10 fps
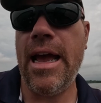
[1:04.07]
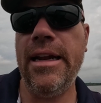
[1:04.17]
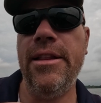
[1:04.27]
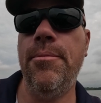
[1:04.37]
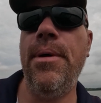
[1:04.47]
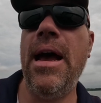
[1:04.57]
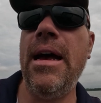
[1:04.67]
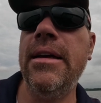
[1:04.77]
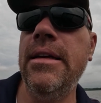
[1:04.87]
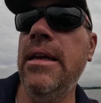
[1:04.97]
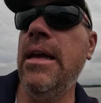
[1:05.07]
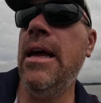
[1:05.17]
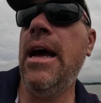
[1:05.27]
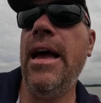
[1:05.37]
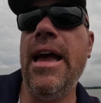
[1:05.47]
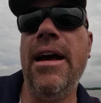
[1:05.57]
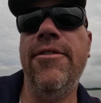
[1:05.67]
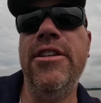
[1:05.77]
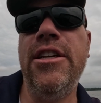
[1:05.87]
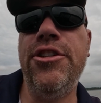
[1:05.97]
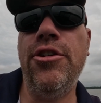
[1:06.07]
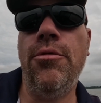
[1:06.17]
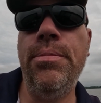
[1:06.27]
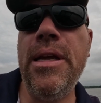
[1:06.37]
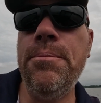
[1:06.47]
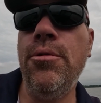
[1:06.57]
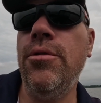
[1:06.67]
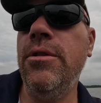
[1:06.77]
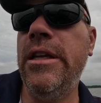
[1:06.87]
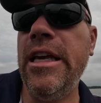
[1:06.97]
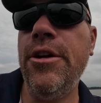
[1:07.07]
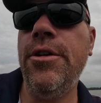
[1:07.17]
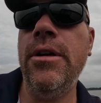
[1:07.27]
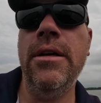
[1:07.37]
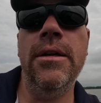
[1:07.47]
and in the back, I have additional people, gear,